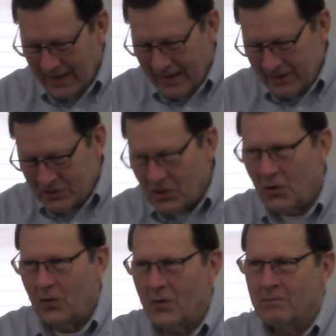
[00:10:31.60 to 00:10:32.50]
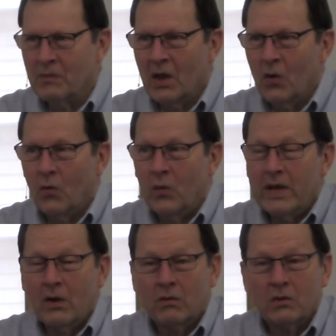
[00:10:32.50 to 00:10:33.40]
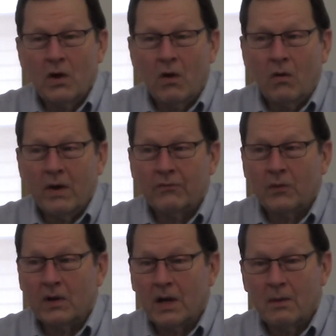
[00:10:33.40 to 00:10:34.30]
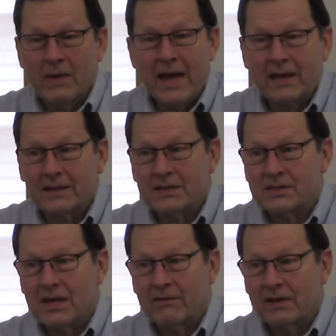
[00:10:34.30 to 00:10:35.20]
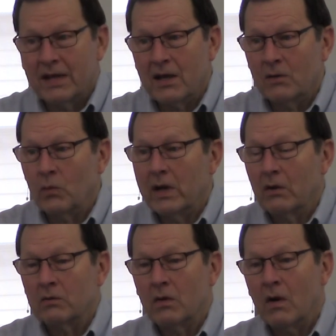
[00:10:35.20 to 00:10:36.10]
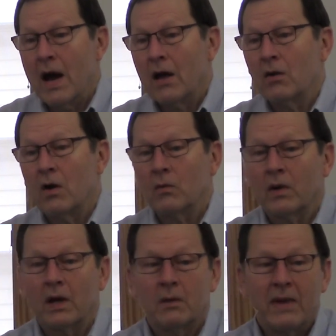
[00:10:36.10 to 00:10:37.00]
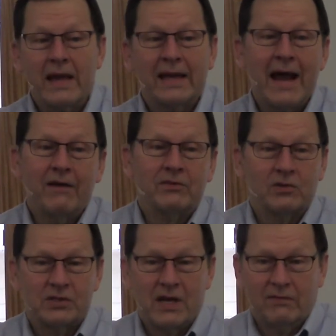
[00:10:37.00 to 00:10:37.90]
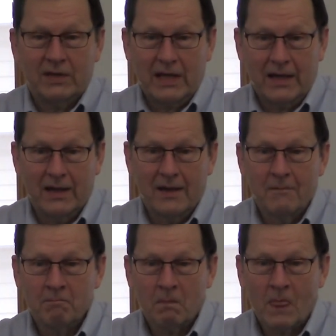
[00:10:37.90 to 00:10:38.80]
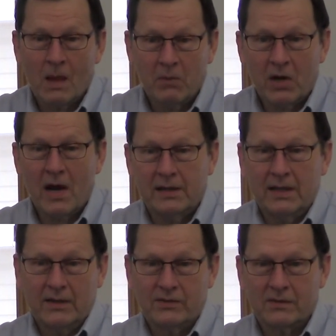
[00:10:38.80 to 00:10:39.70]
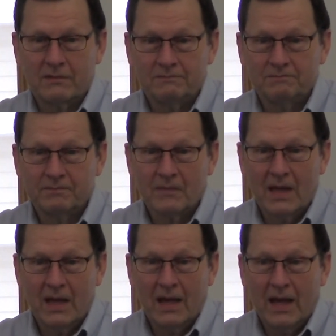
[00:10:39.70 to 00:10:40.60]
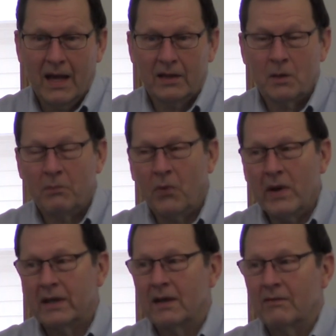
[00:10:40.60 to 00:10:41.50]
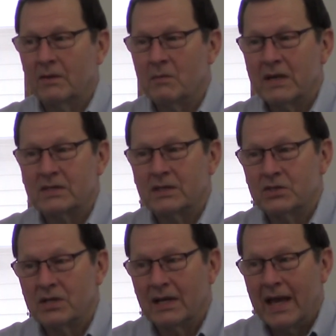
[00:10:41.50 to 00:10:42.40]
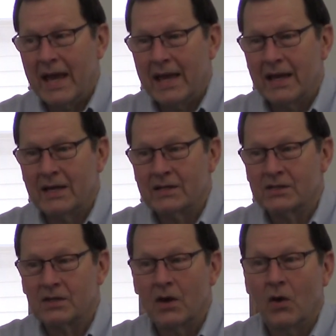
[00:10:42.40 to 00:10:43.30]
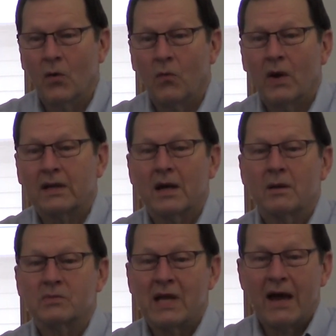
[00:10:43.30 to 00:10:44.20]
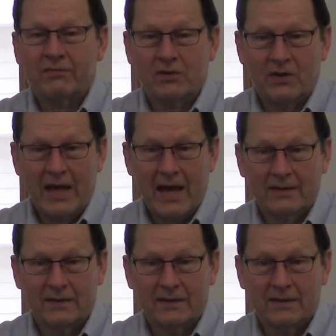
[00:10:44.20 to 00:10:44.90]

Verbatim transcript: and so we don't know if we're going to make it to 70, and we don't know how long we're going to make it after 70. But God does. And the point of the message today is what comes after that.